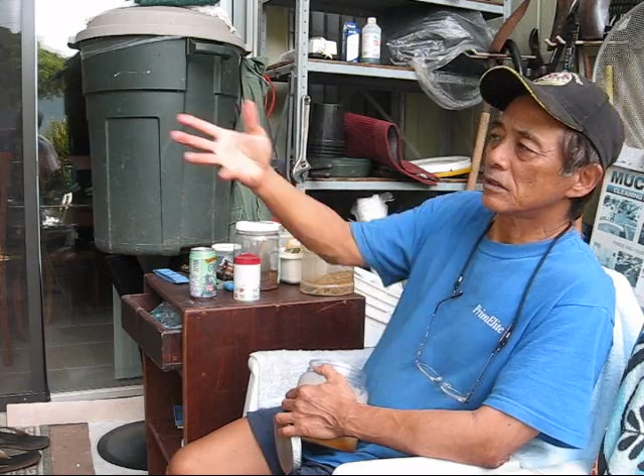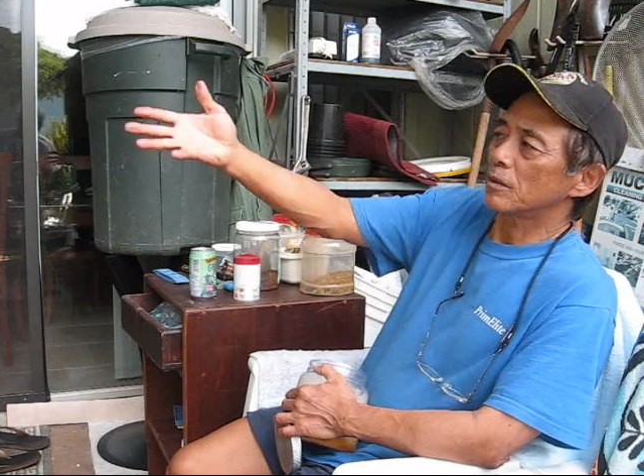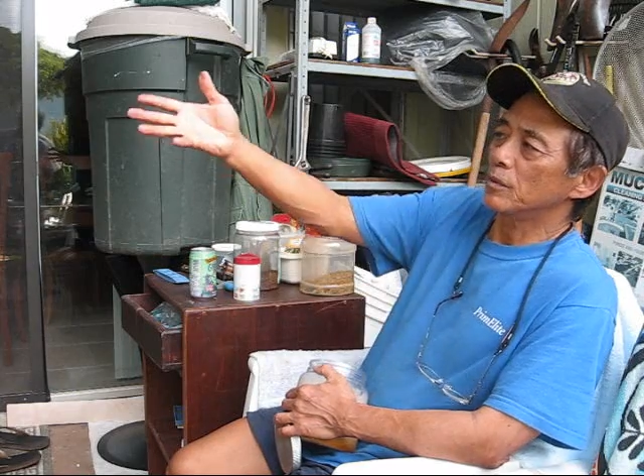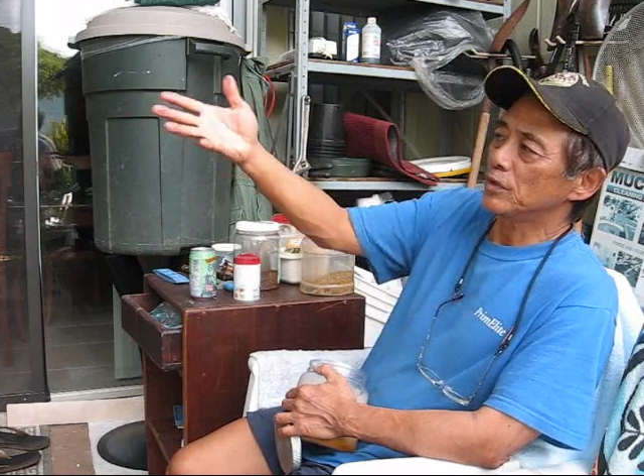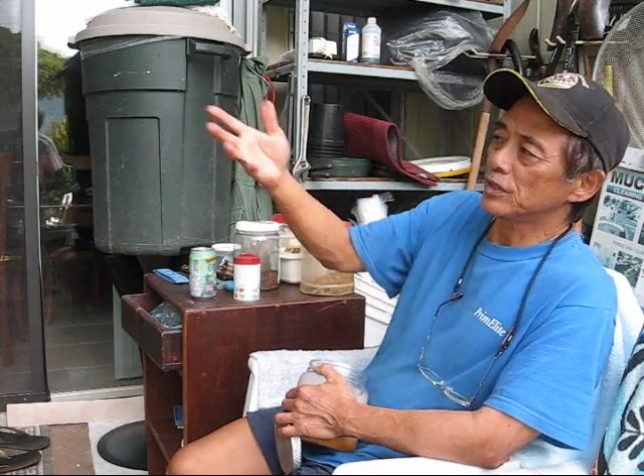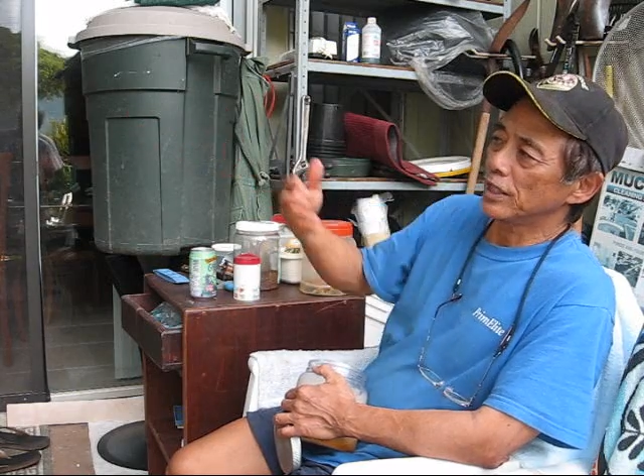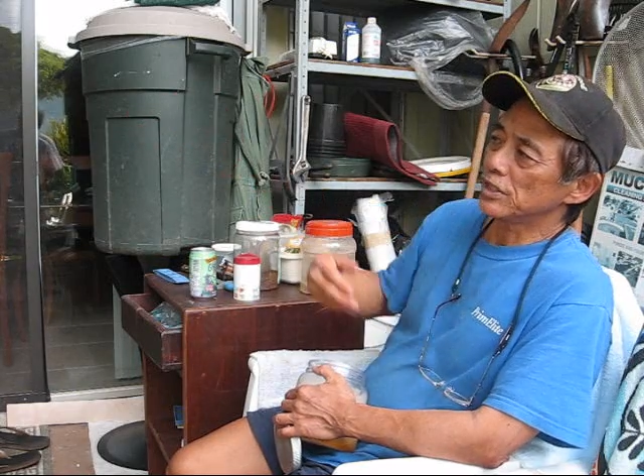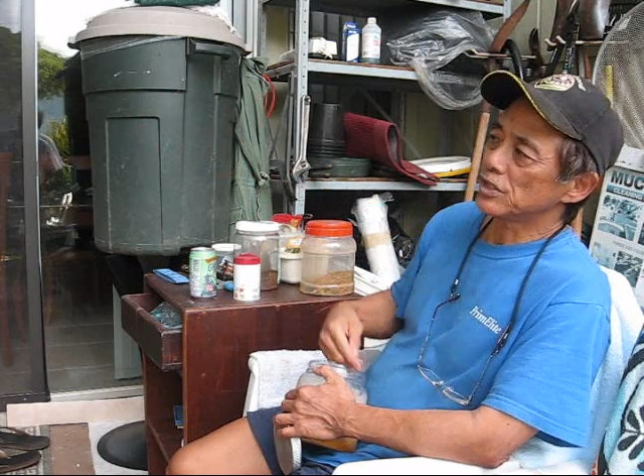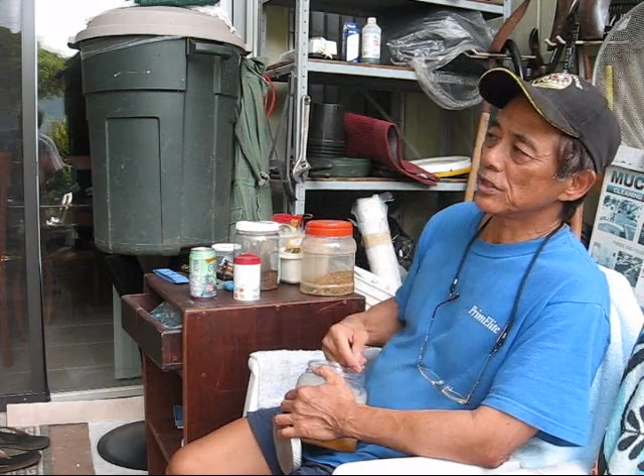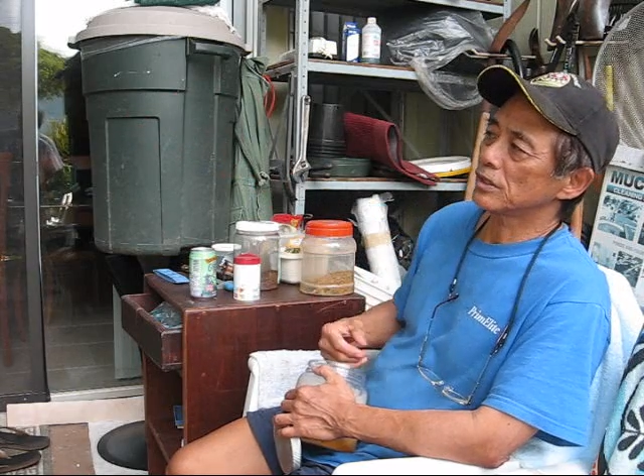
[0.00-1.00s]
a
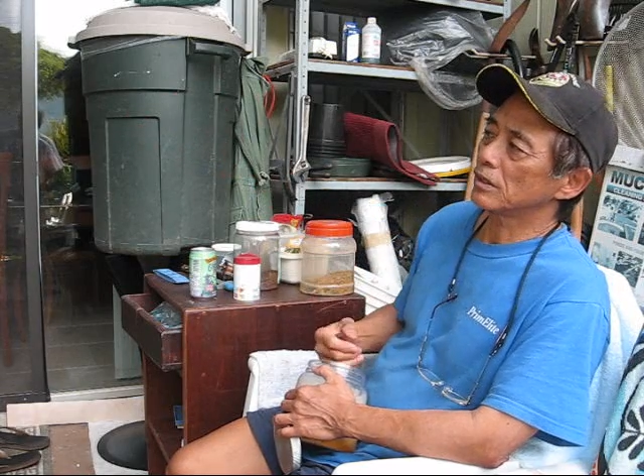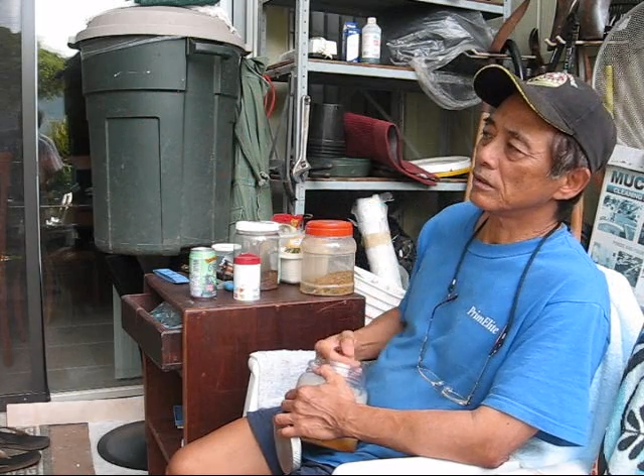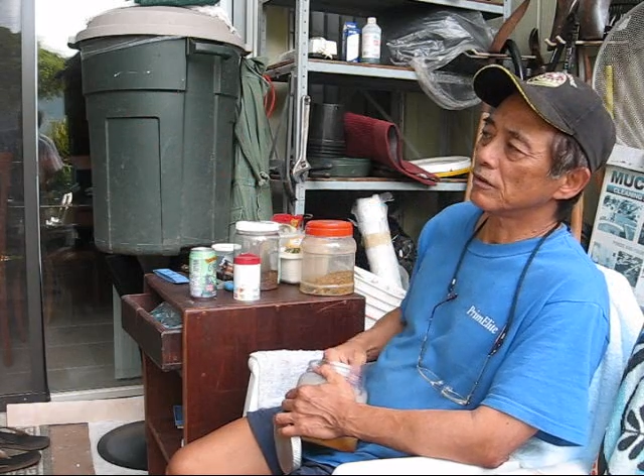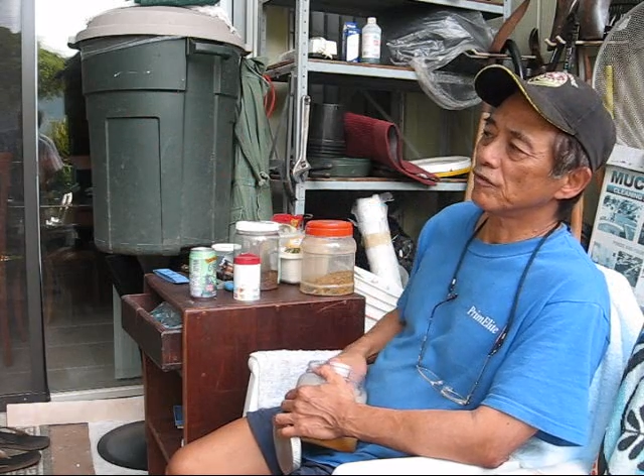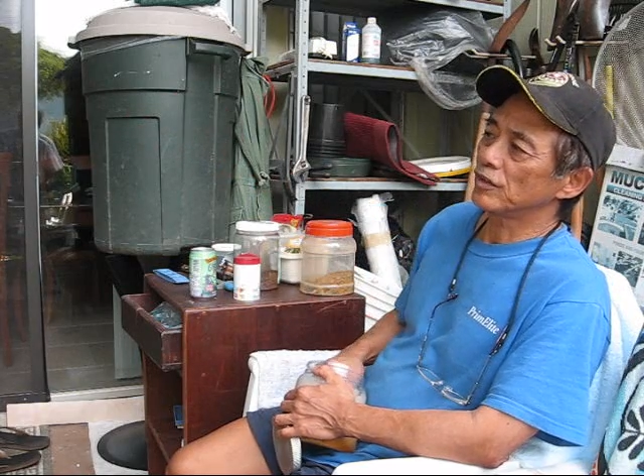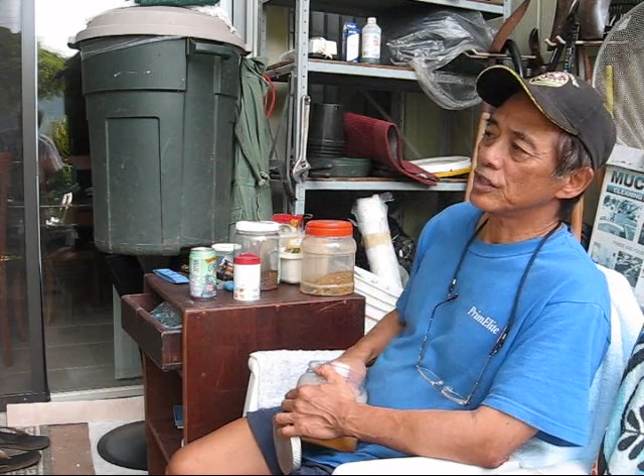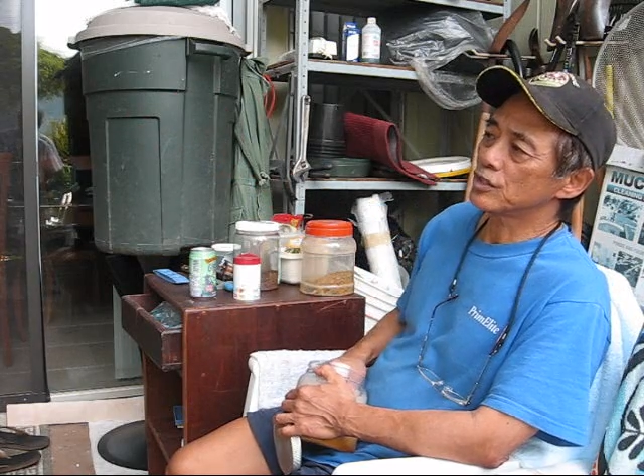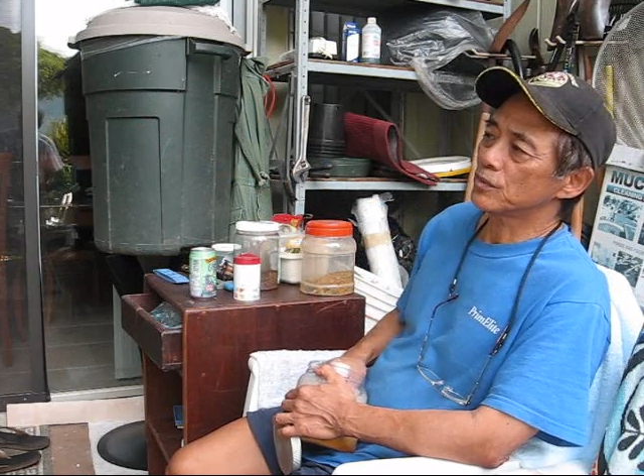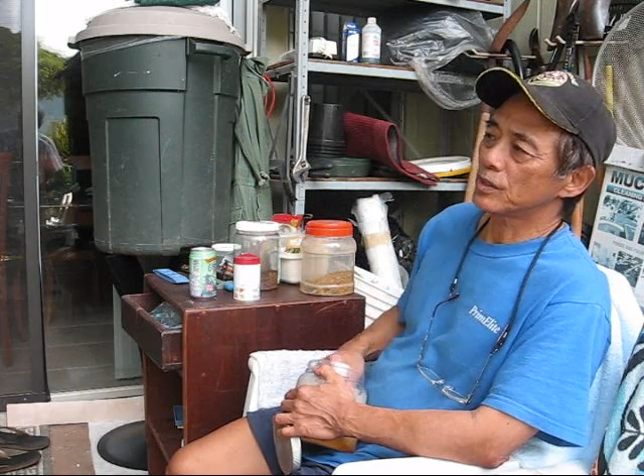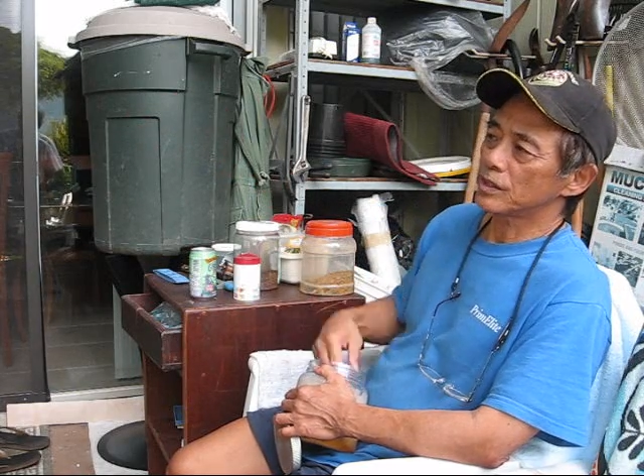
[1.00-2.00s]
mutation in the fish
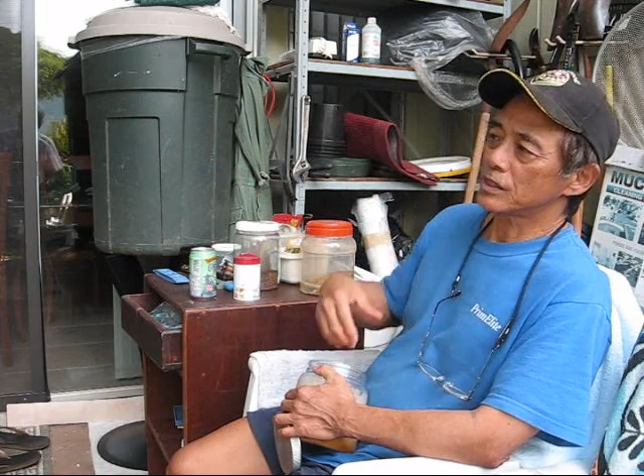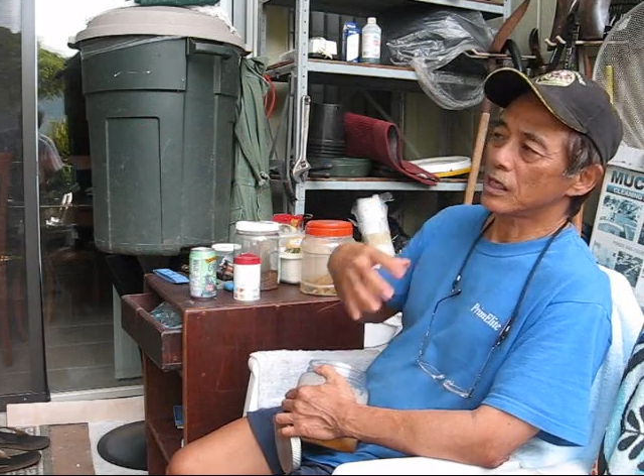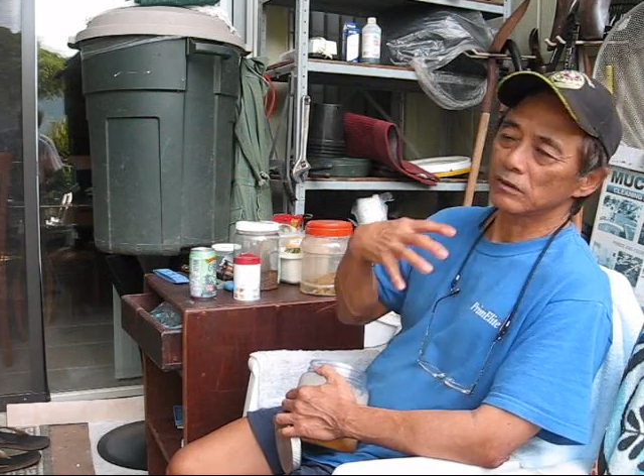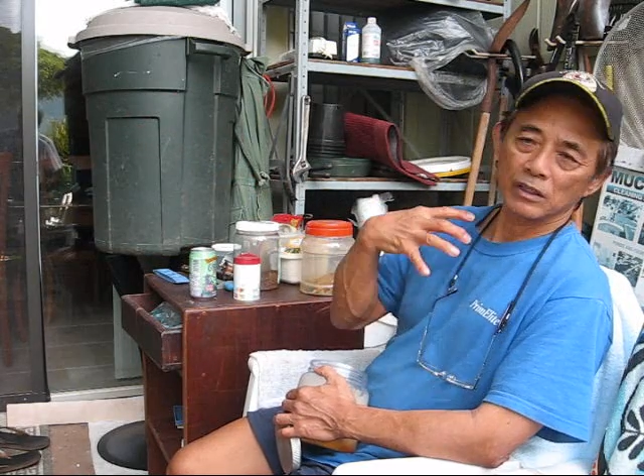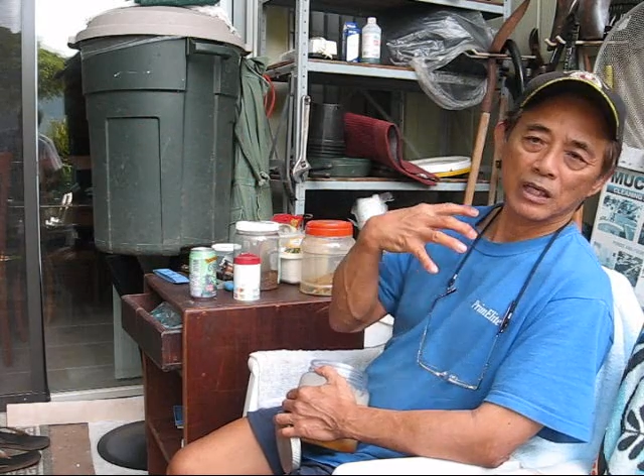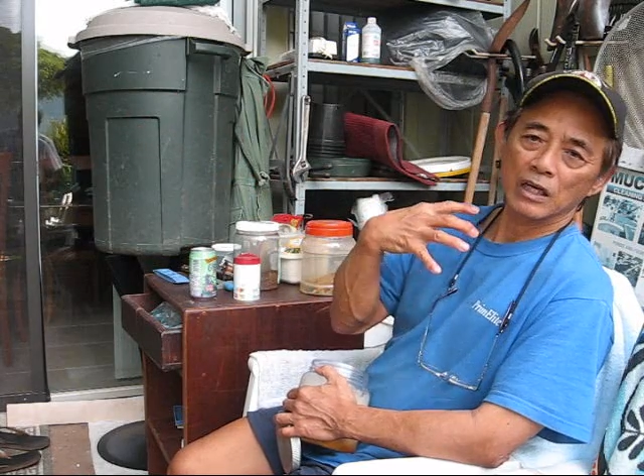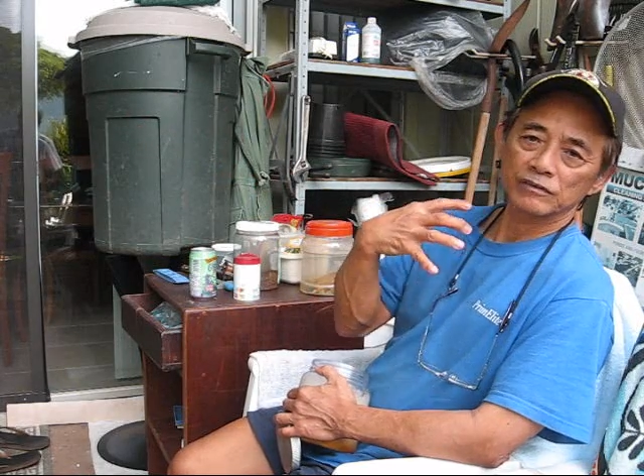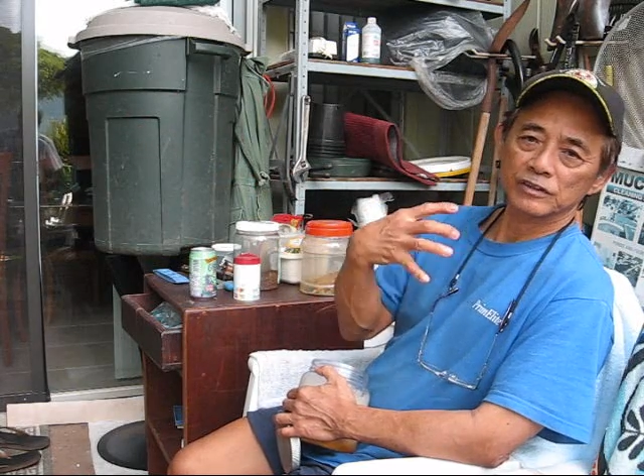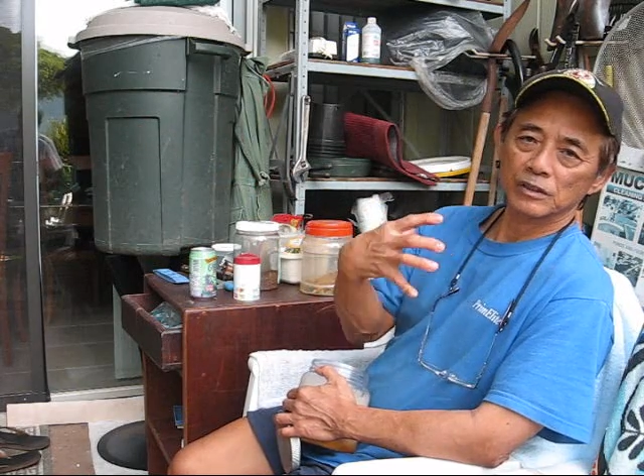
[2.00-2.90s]
where now they have